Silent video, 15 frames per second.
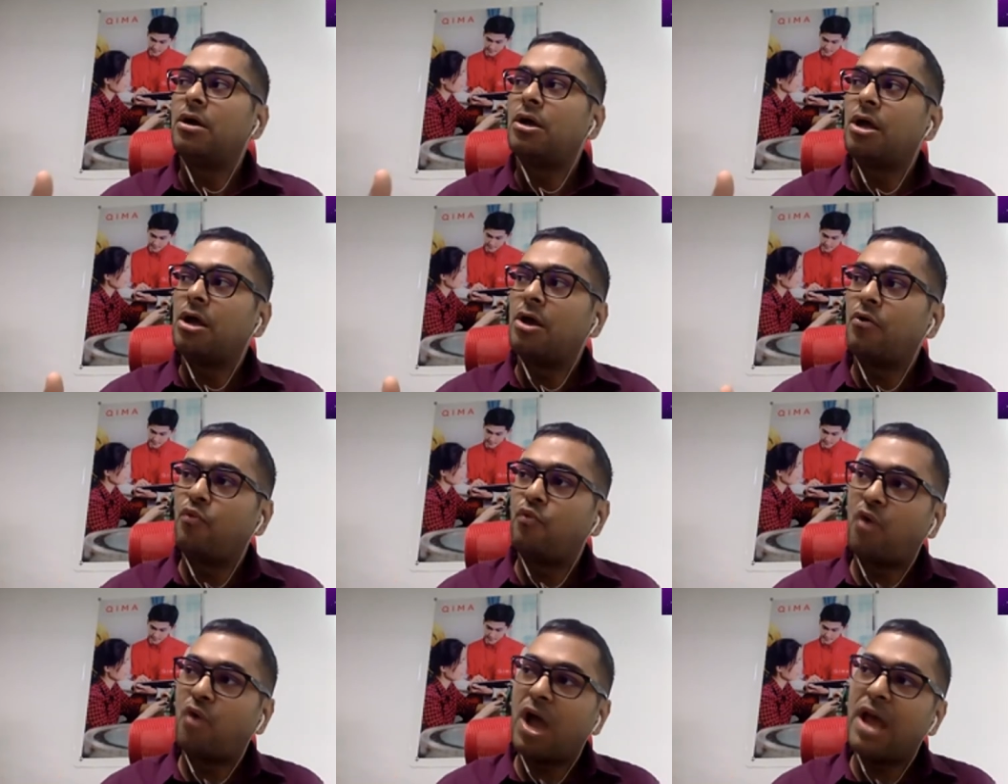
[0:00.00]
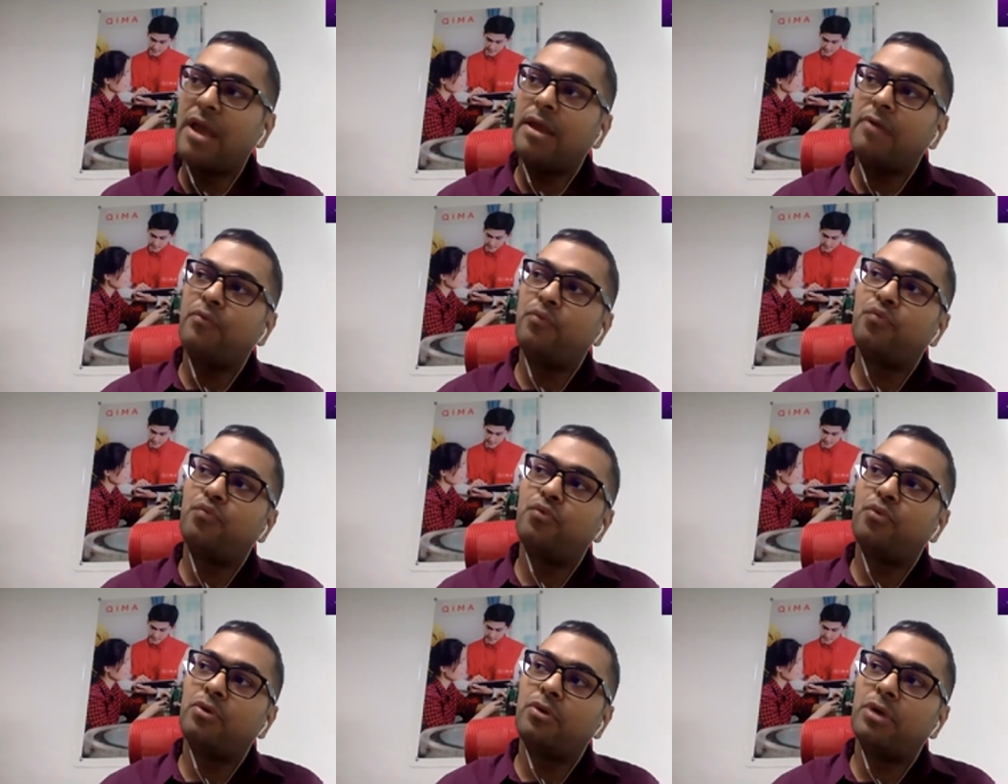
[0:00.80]
Why
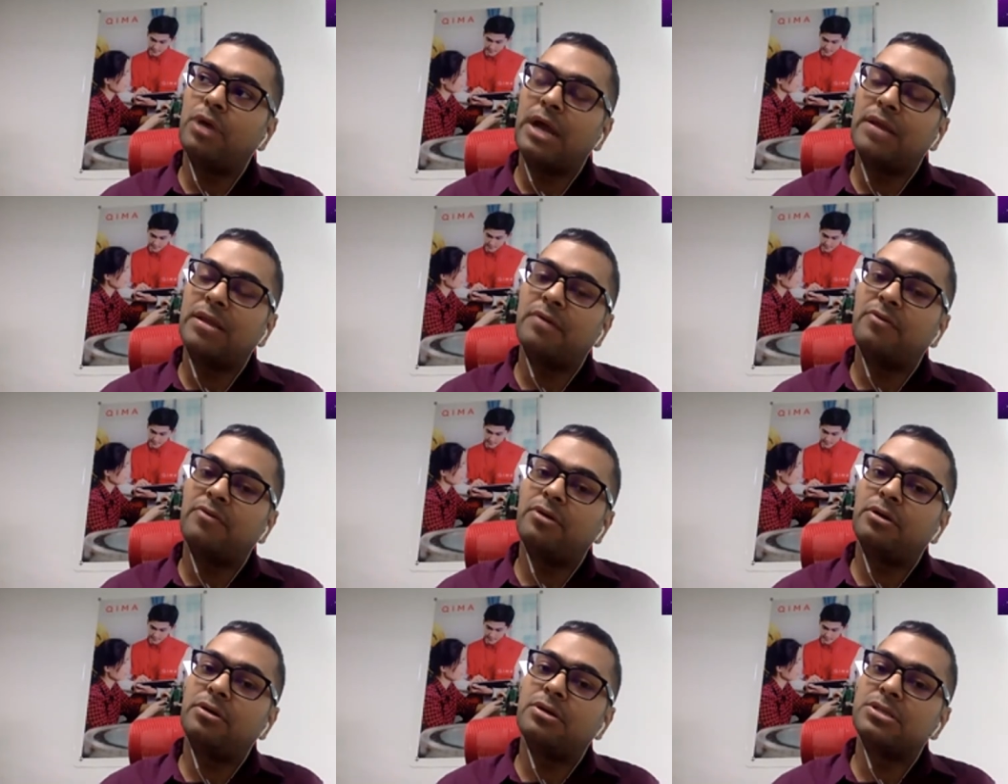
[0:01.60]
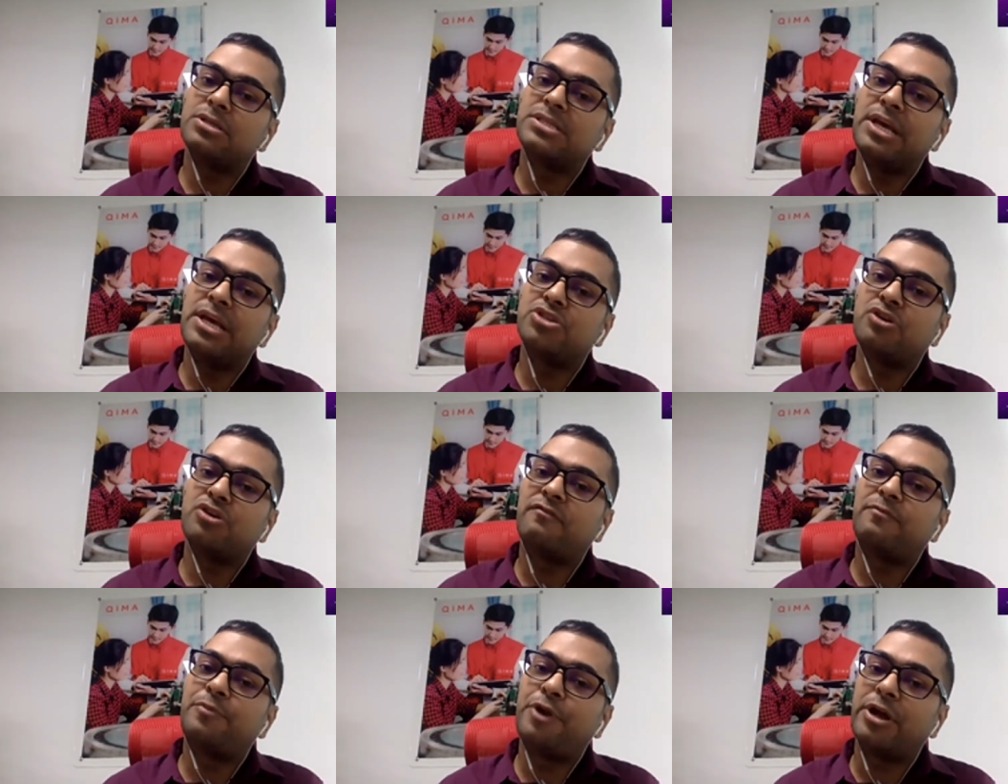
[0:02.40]
at the stage
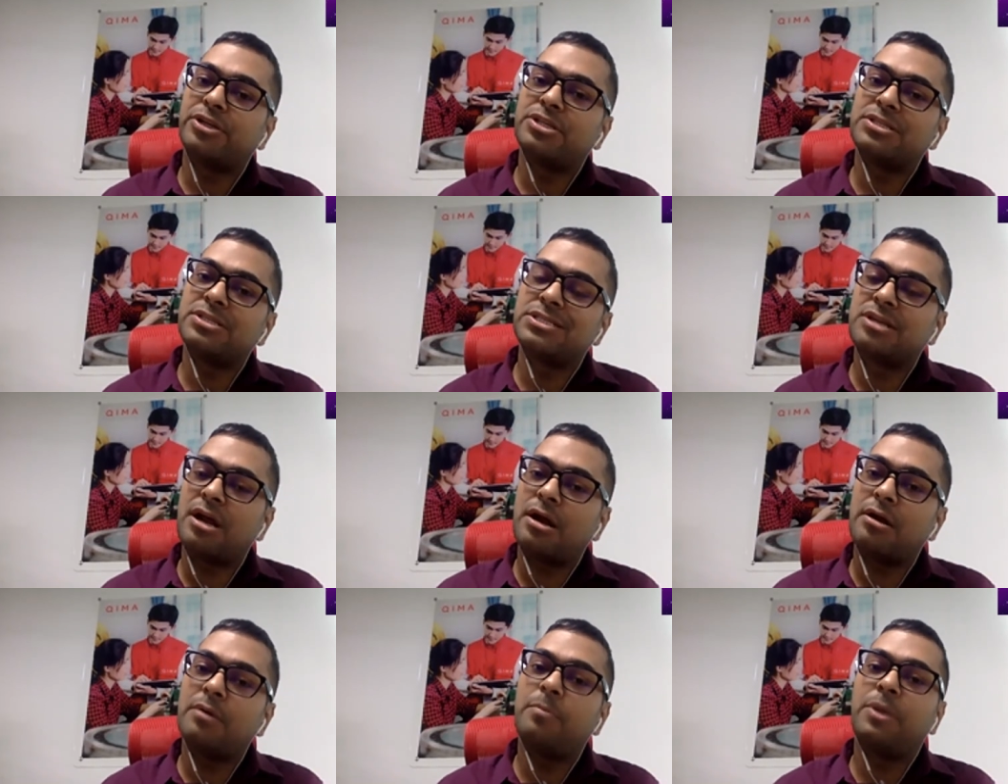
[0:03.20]
of production start?